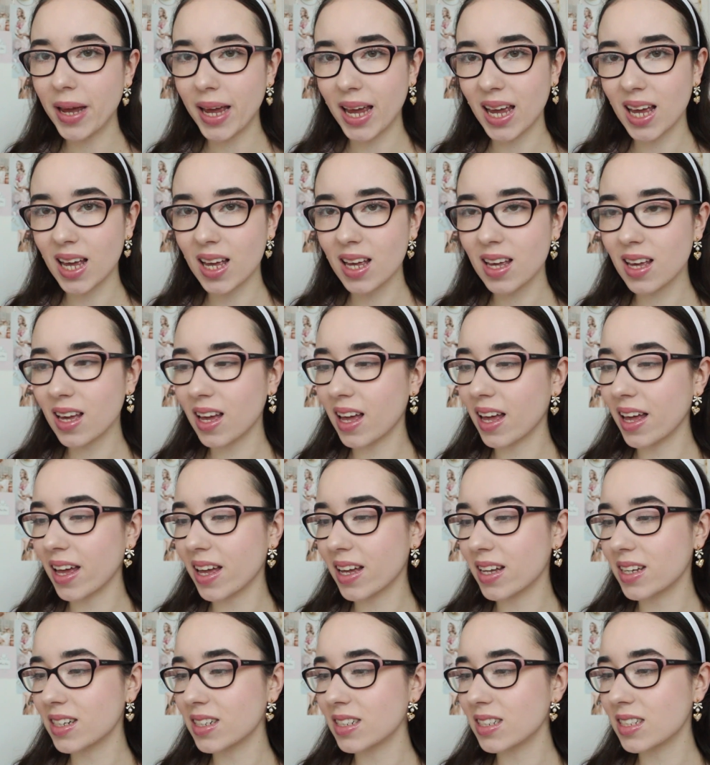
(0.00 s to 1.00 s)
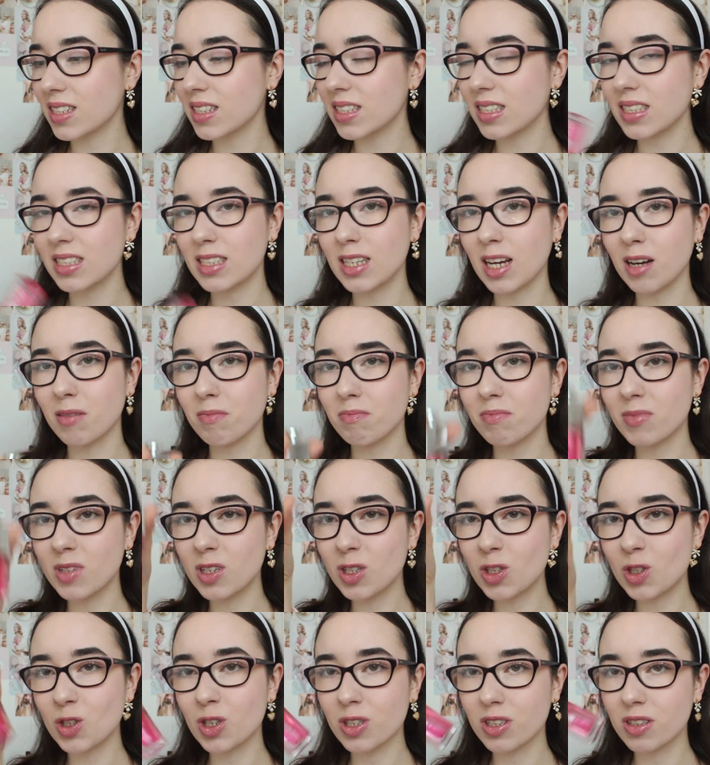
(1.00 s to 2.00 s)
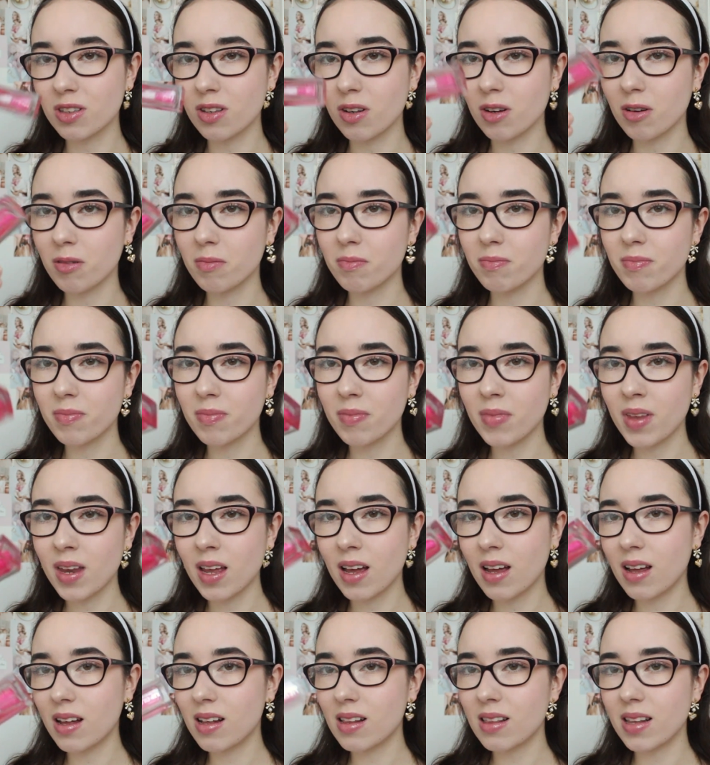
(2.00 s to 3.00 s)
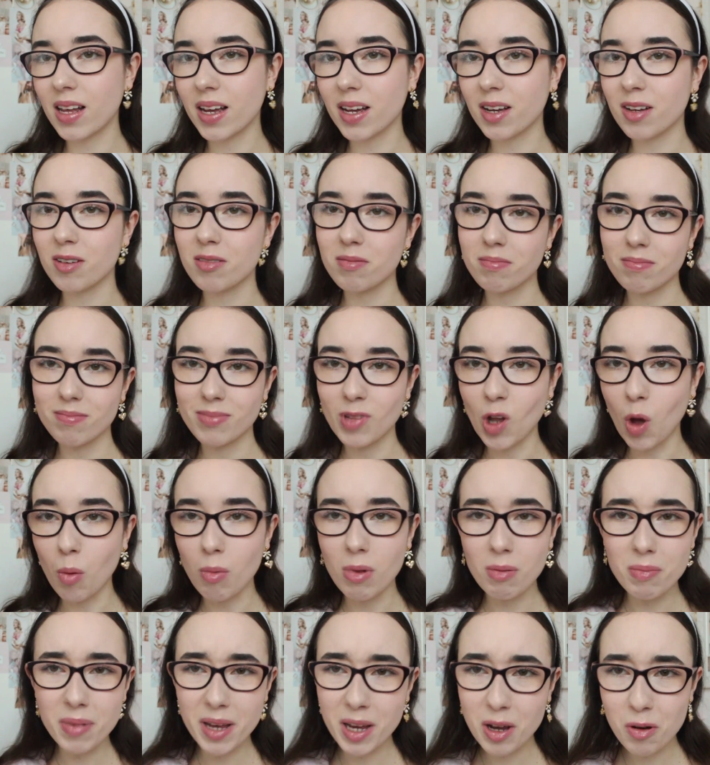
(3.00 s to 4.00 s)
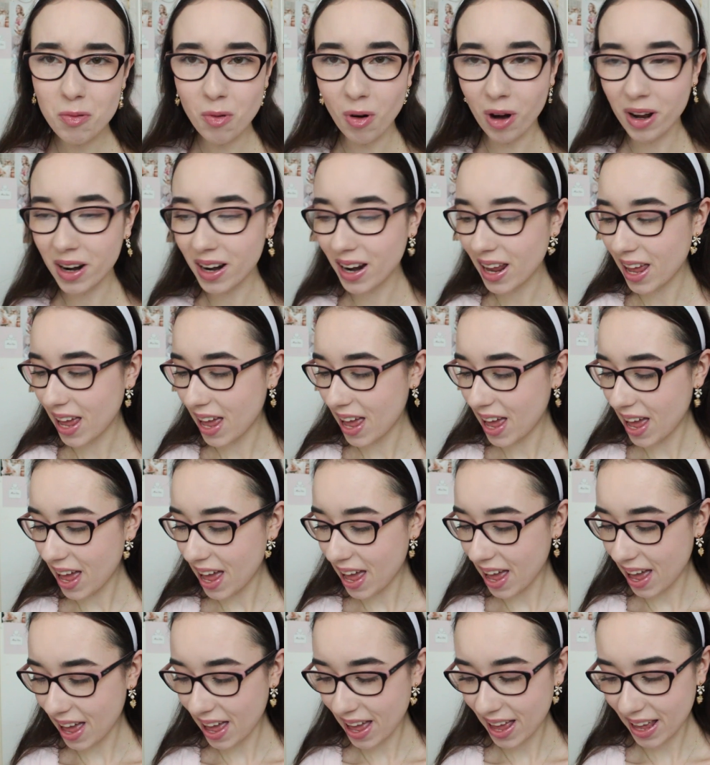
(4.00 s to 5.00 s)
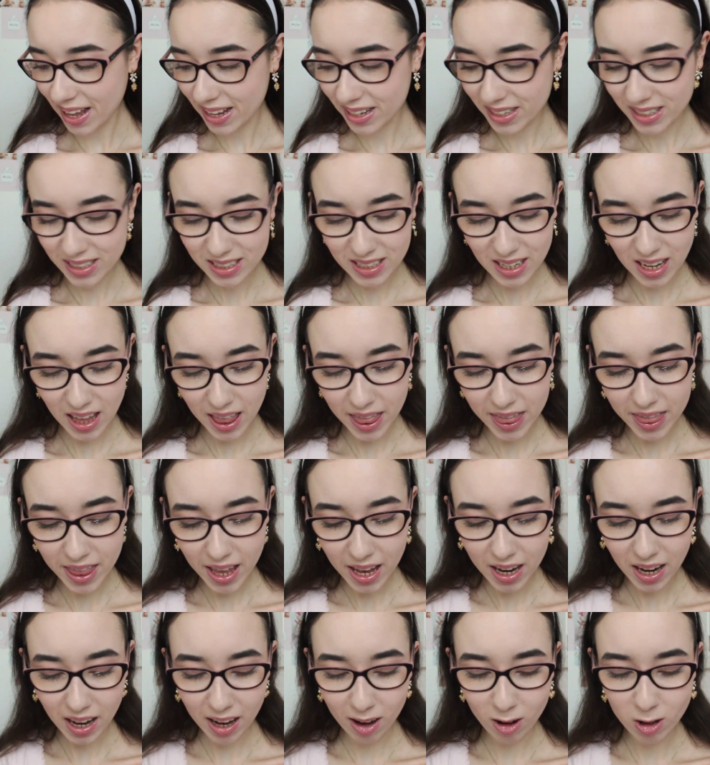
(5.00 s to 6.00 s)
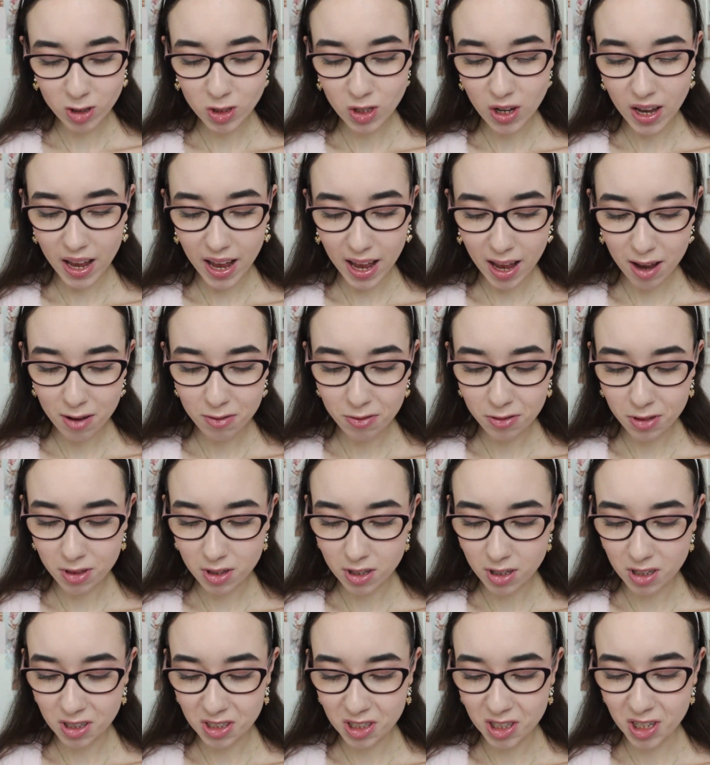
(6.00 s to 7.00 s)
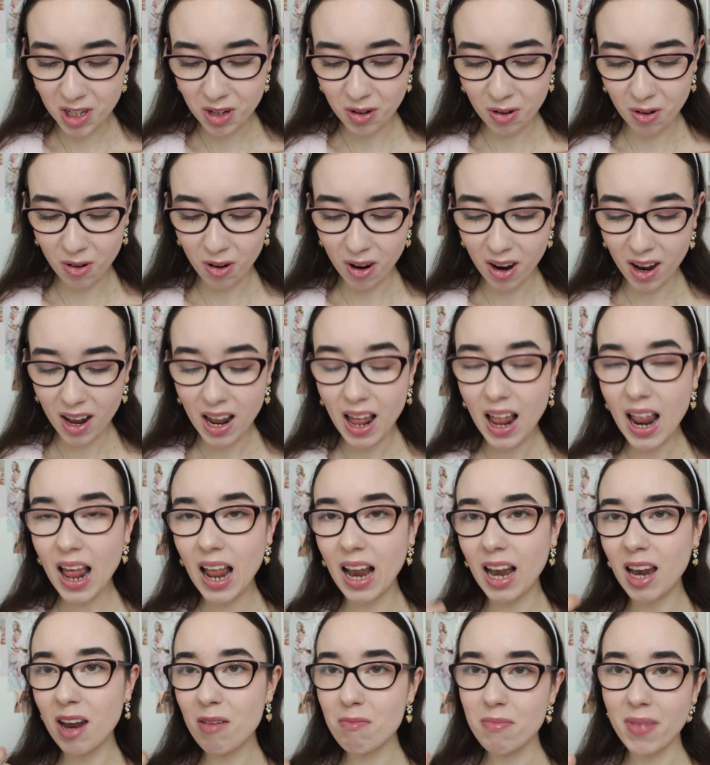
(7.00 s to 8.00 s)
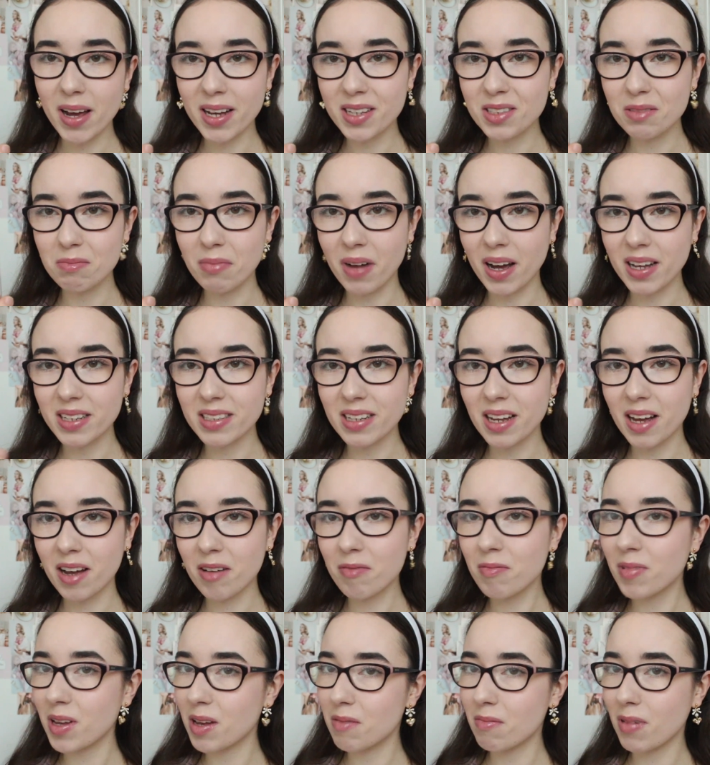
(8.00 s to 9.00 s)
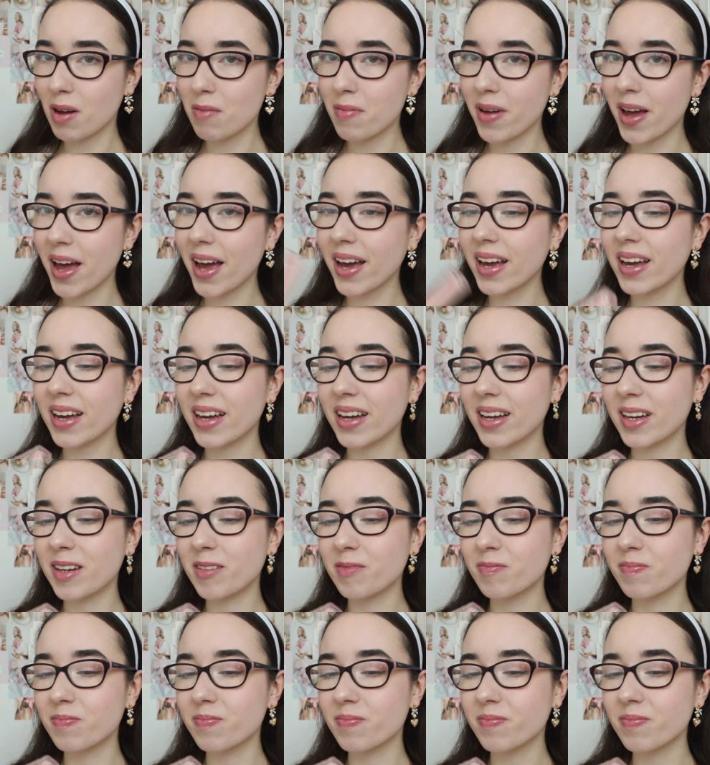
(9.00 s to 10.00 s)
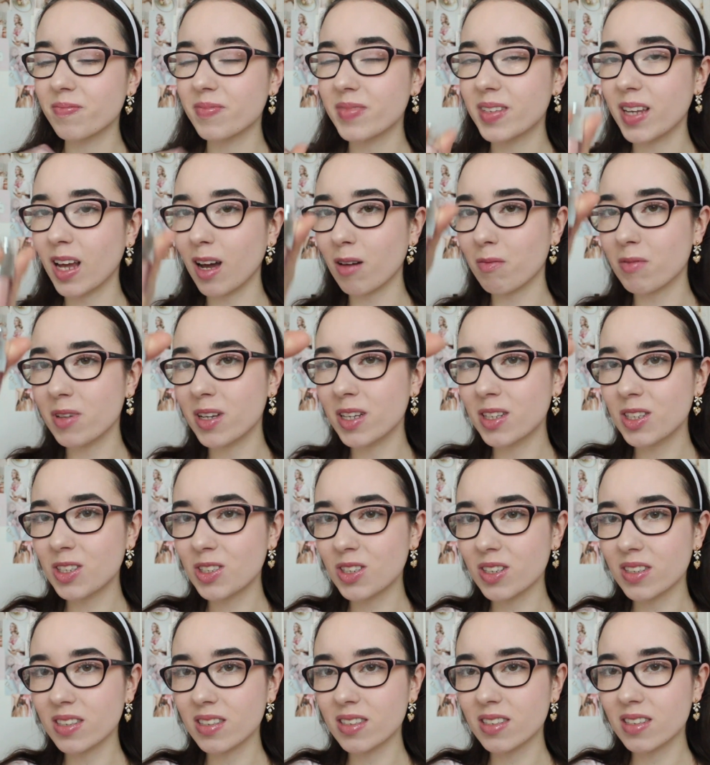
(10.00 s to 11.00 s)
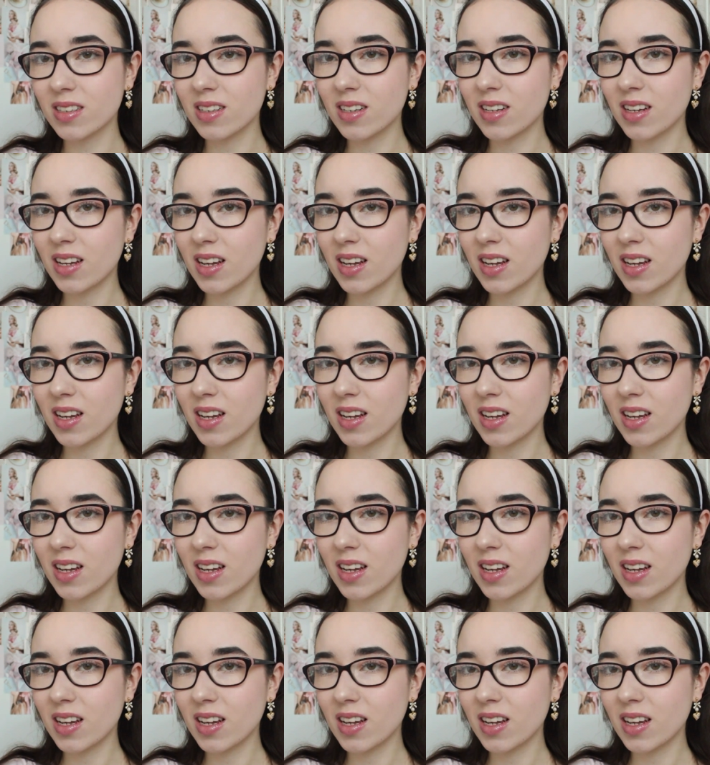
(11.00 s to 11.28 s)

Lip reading: pink, and yeah, it's just the like normal pink one. And then I also have the Dior Lip Maximizer in my bag. Yeah, it's just,